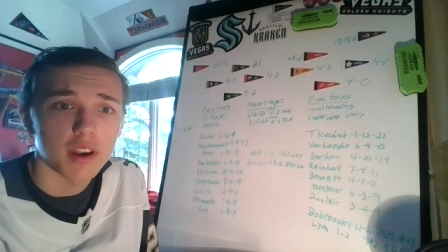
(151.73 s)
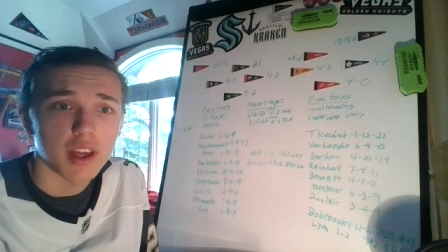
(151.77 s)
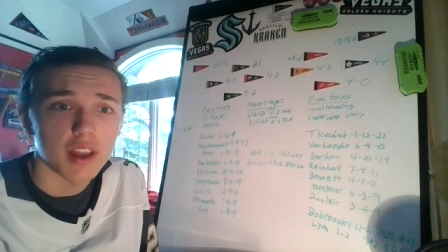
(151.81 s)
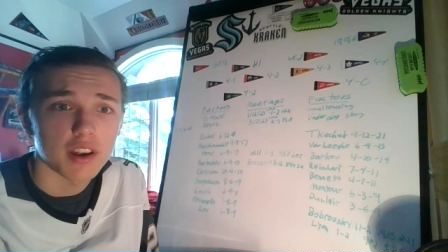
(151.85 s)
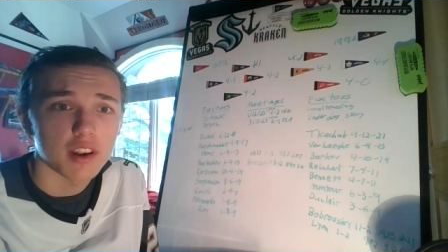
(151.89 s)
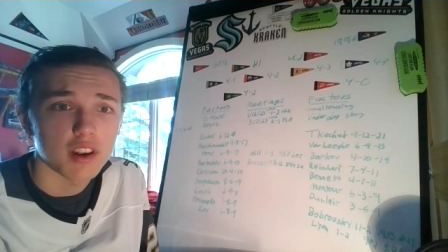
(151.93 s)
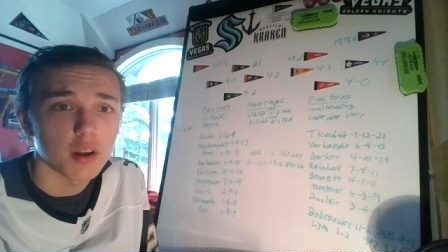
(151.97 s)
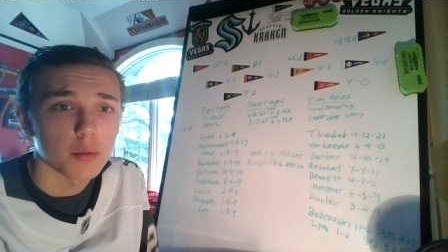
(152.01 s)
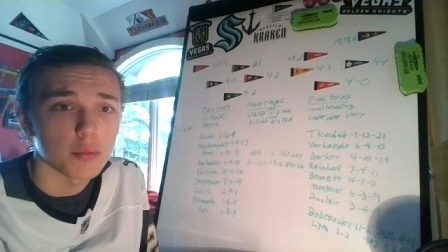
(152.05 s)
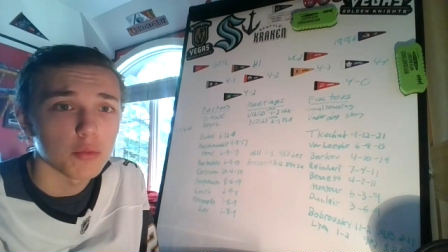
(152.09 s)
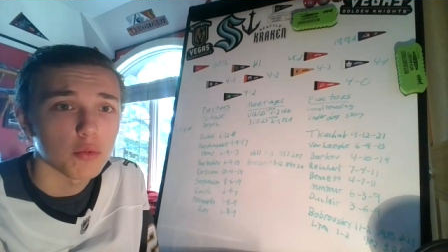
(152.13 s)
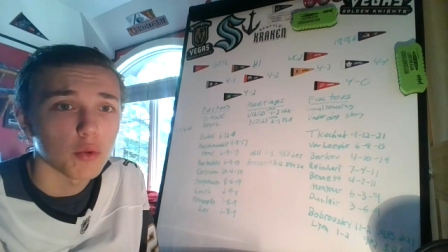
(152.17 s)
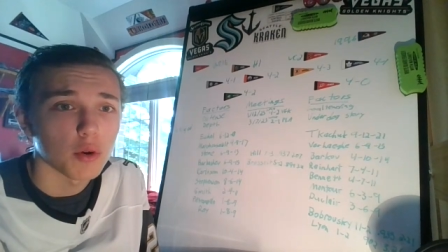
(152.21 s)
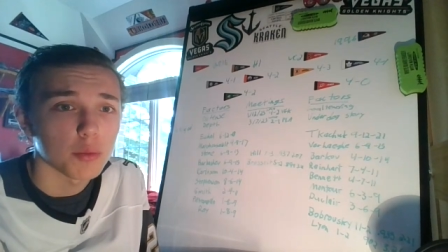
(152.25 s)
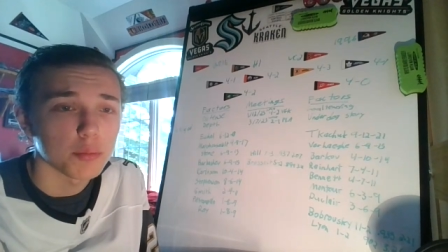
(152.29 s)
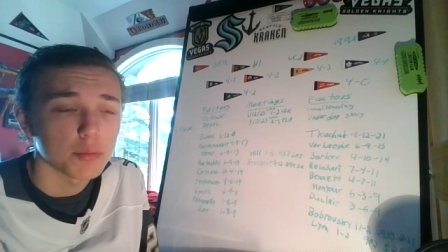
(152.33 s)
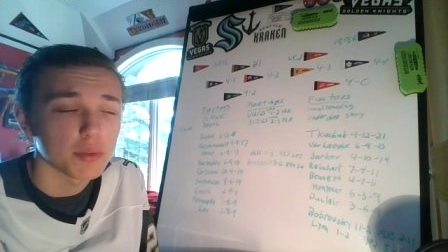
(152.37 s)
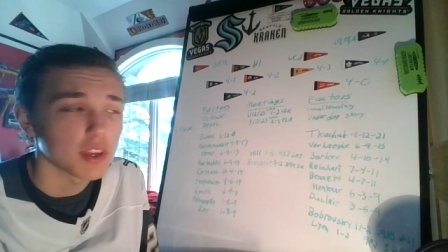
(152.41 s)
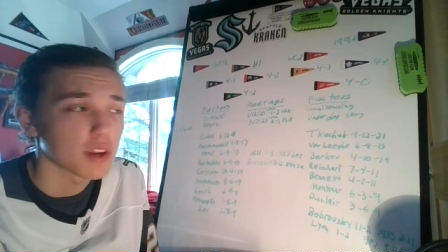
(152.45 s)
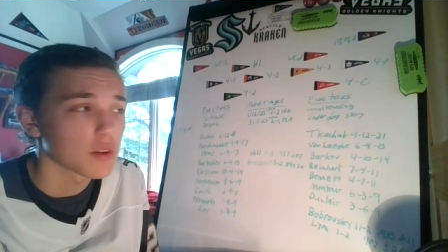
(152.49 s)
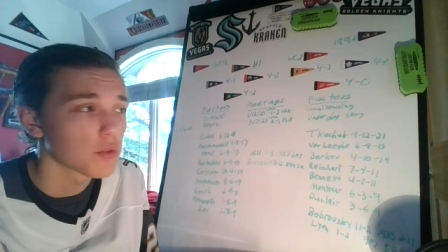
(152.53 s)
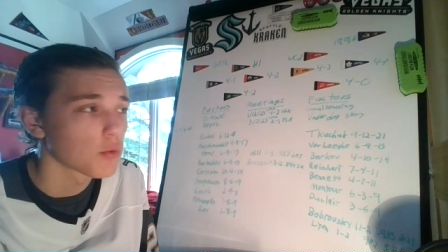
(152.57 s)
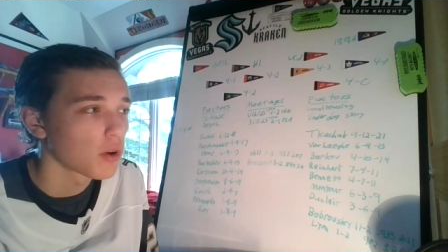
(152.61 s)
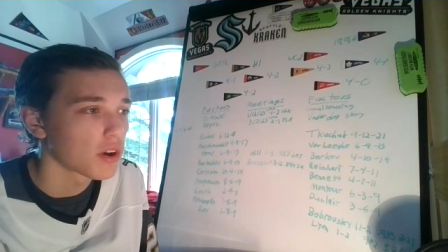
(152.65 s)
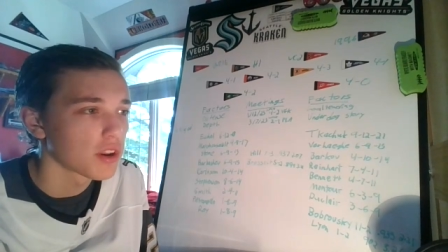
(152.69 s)
ended up
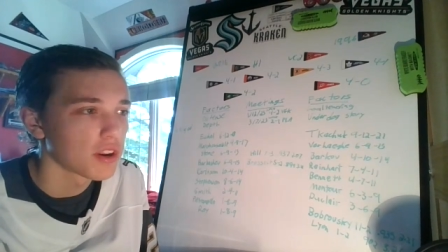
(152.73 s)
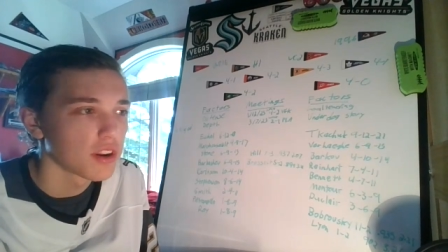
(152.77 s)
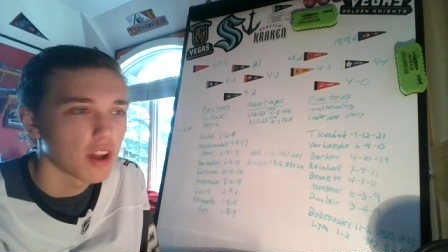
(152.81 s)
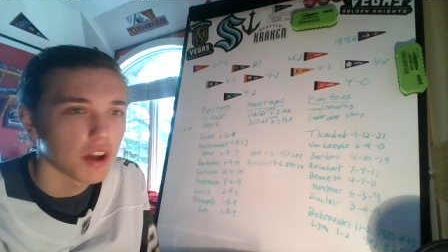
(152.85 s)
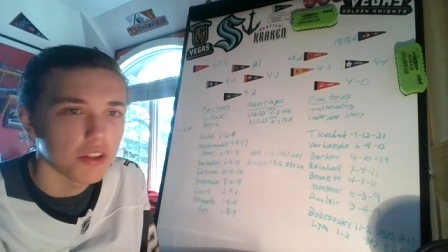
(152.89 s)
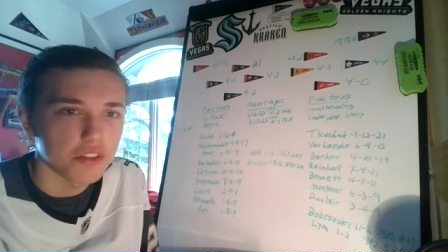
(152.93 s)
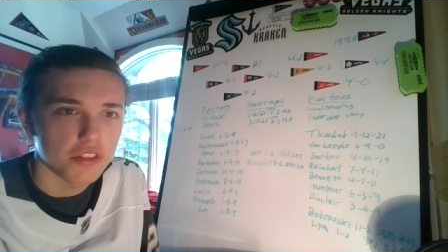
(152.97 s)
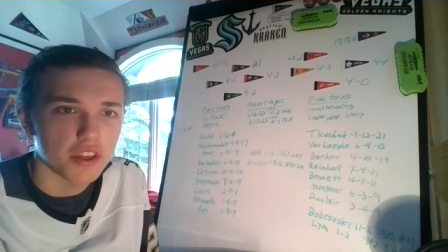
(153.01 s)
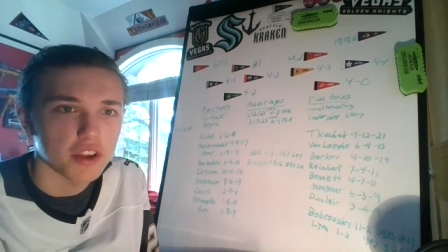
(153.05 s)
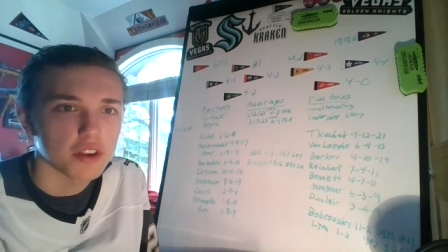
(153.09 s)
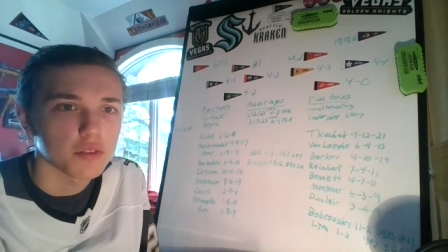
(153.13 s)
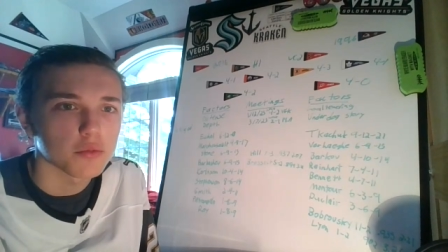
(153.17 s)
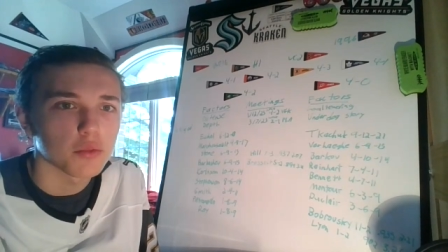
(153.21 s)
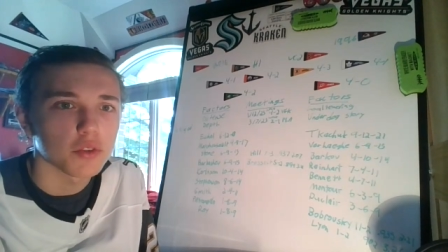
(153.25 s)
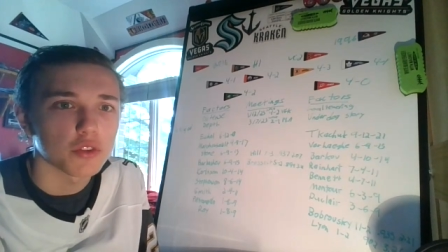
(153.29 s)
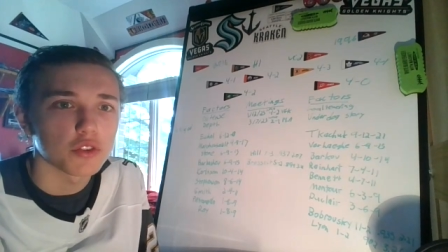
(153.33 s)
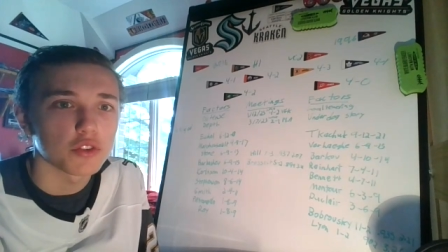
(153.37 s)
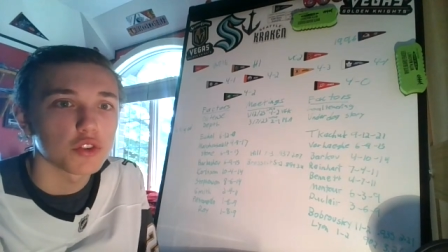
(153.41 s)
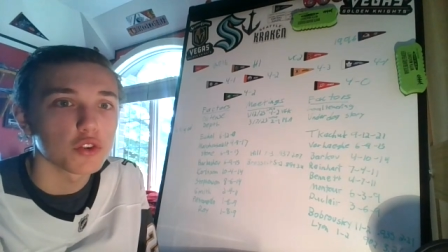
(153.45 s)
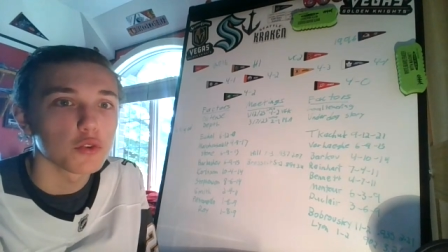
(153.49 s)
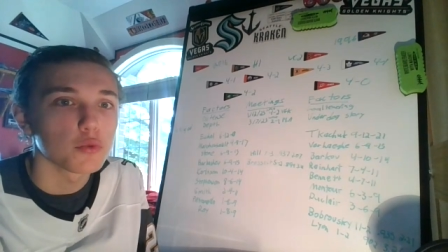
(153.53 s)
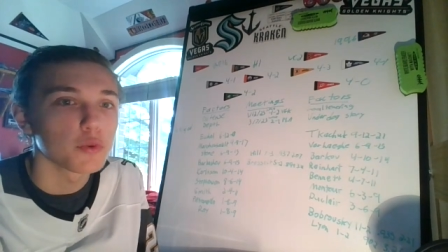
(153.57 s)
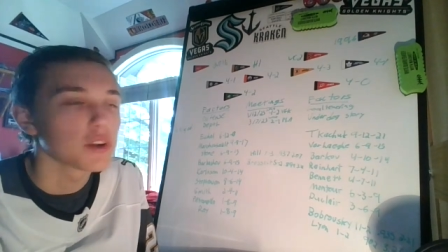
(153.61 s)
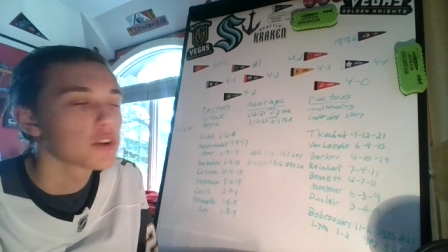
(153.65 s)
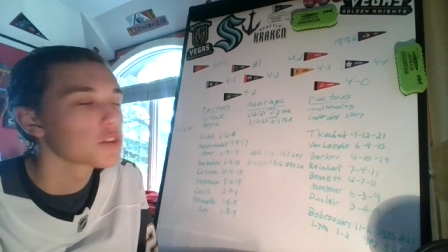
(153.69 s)
being 1-0 with
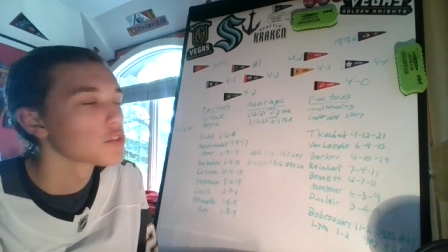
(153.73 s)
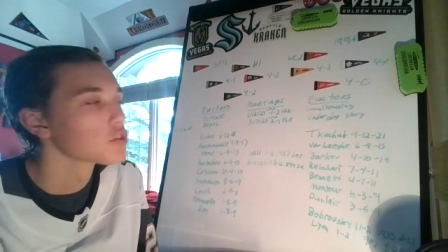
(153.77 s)
Yui